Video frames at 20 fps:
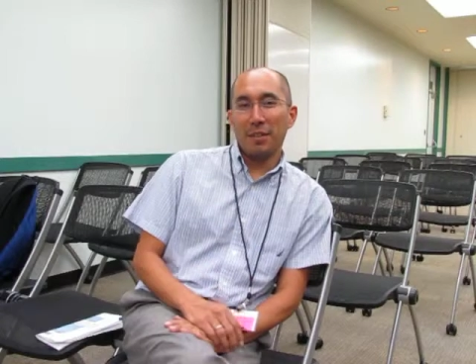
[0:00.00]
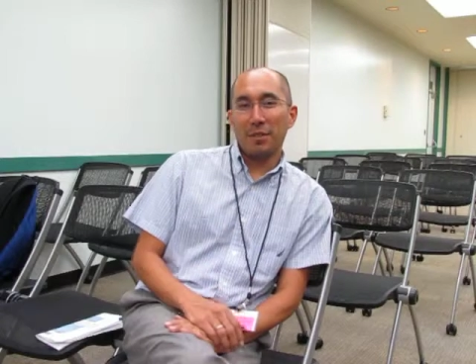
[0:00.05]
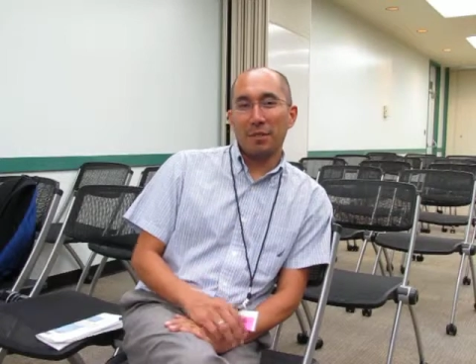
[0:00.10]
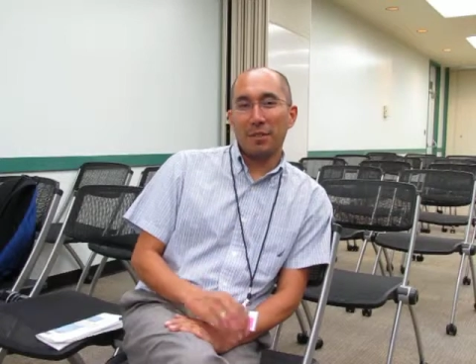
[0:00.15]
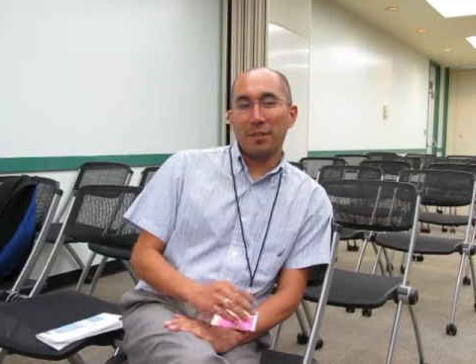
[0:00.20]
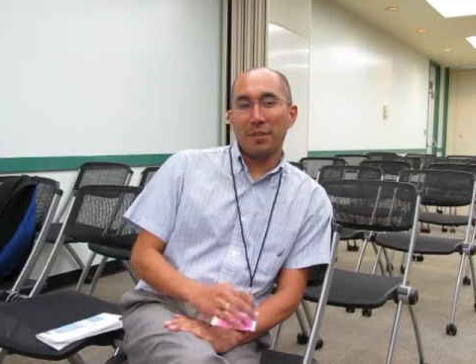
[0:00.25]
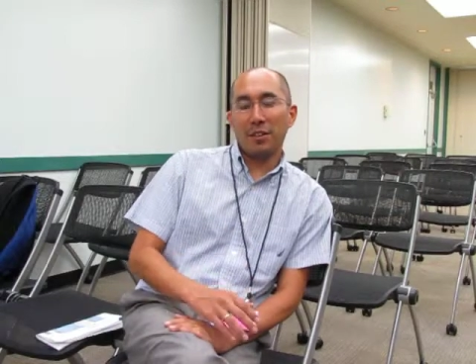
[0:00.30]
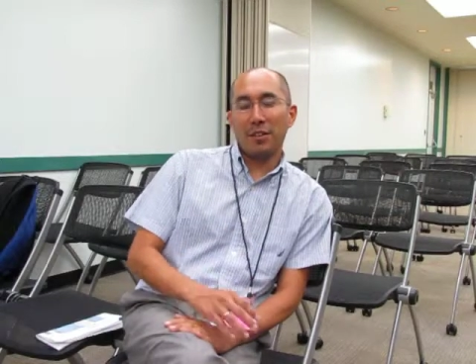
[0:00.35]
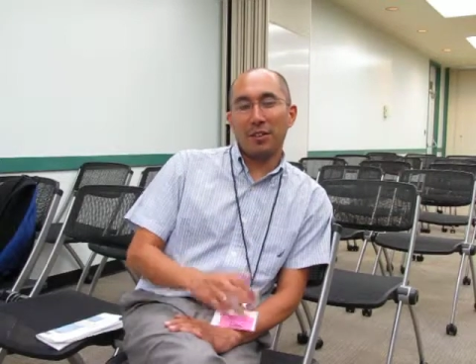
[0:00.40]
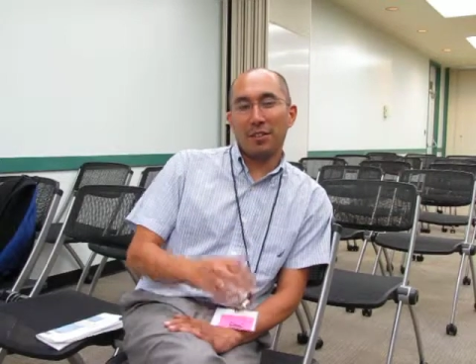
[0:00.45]

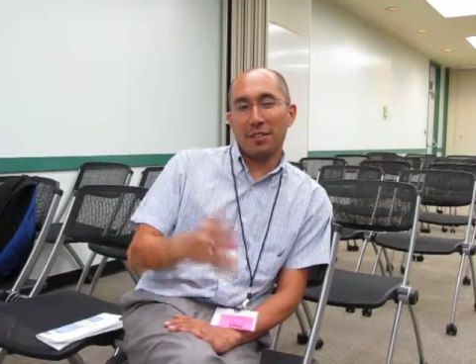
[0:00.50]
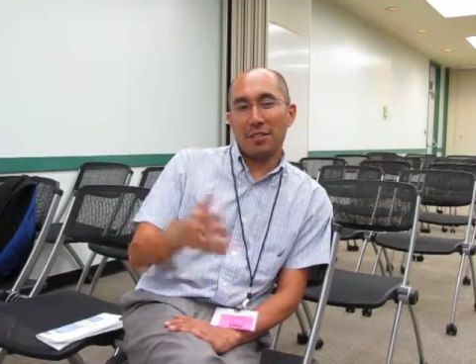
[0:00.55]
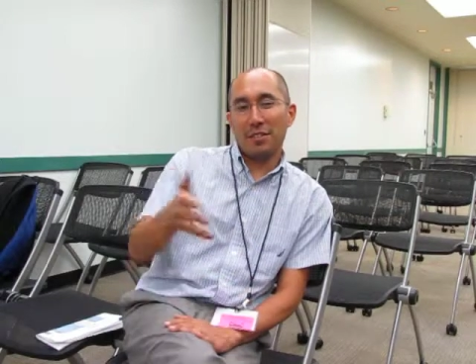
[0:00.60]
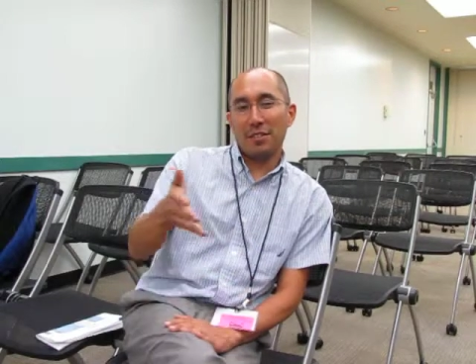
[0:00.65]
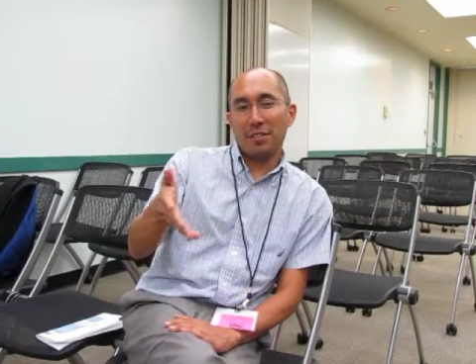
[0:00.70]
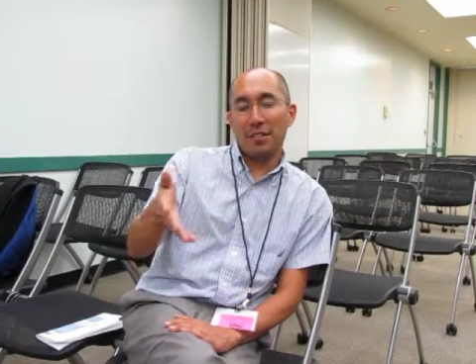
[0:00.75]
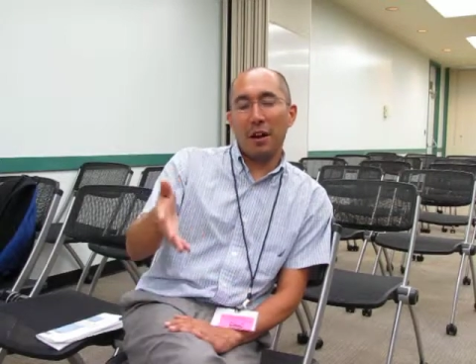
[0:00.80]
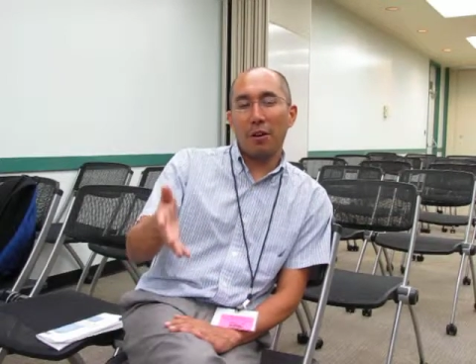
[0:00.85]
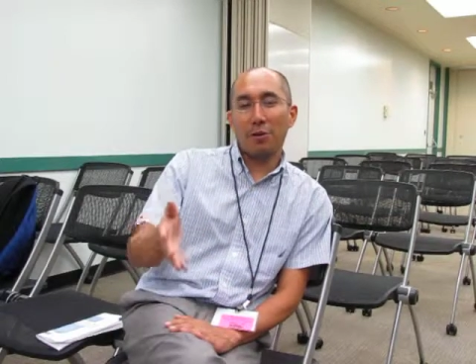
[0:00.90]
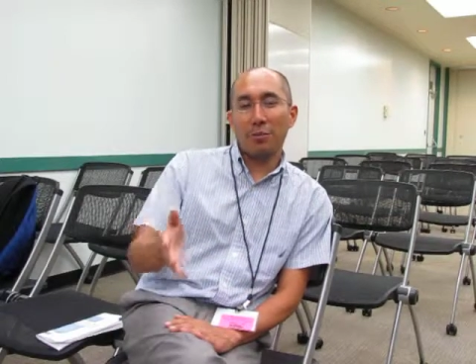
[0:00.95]
but not the
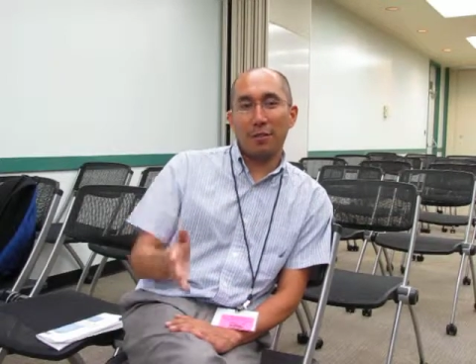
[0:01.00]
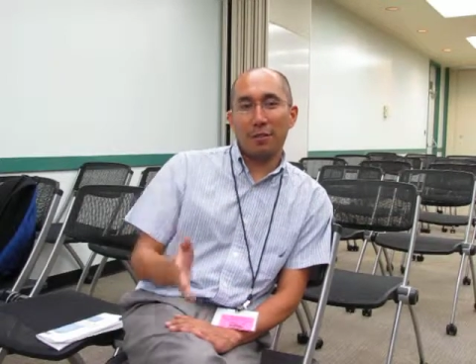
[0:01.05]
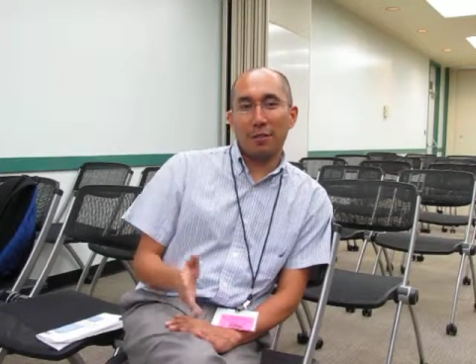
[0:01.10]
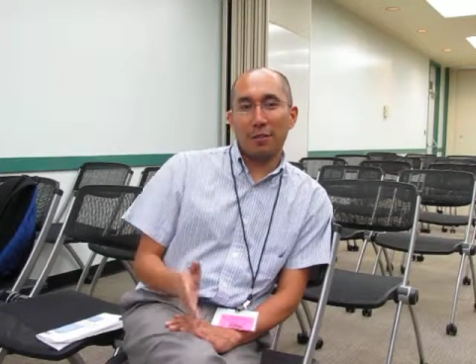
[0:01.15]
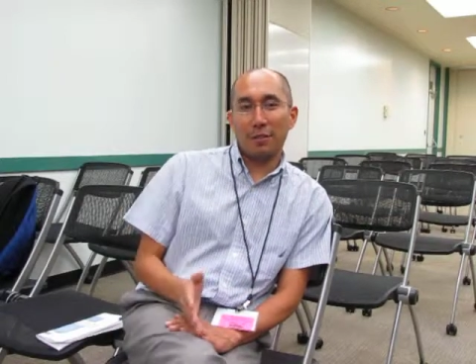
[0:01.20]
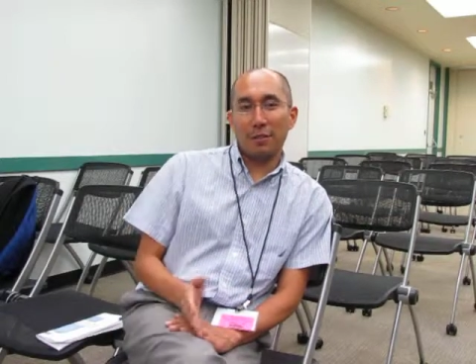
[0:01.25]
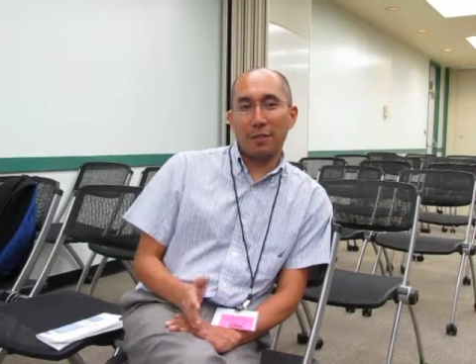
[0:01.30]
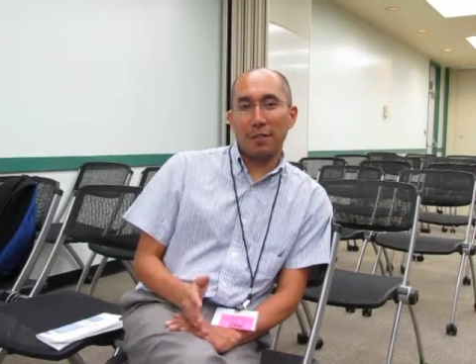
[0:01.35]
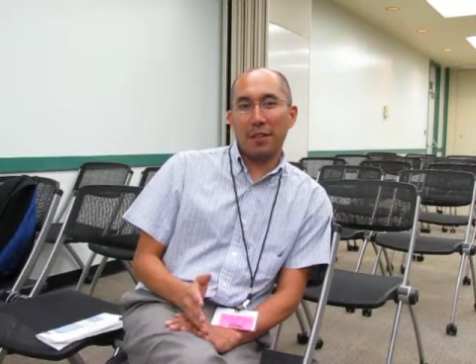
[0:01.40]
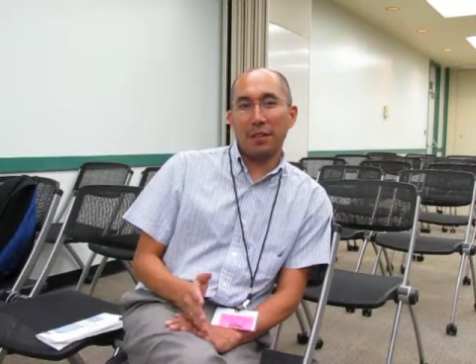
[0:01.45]
South
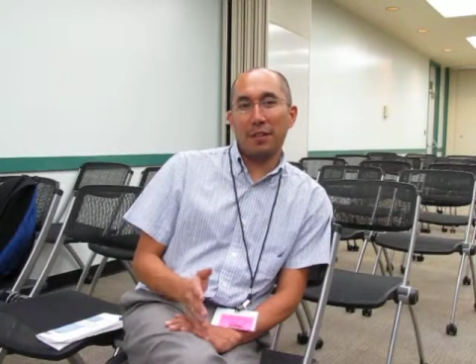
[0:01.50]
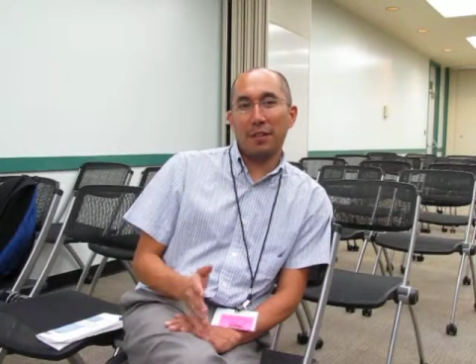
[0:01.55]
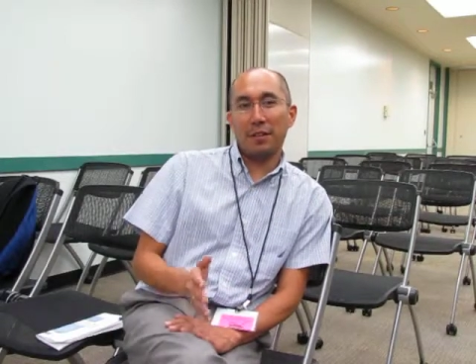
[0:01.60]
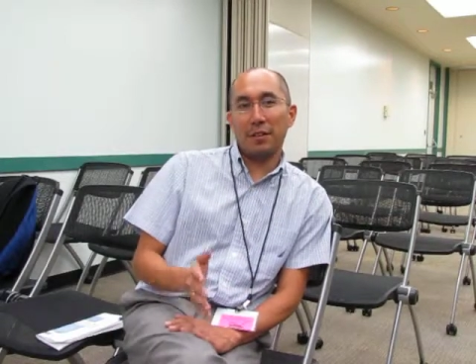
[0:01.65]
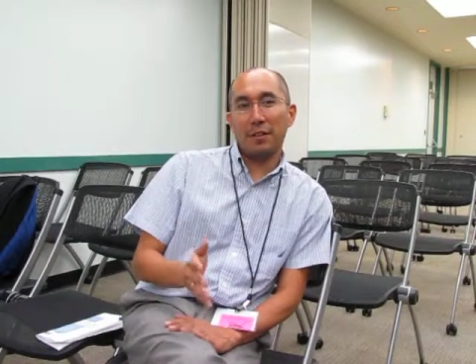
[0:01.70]
Pacific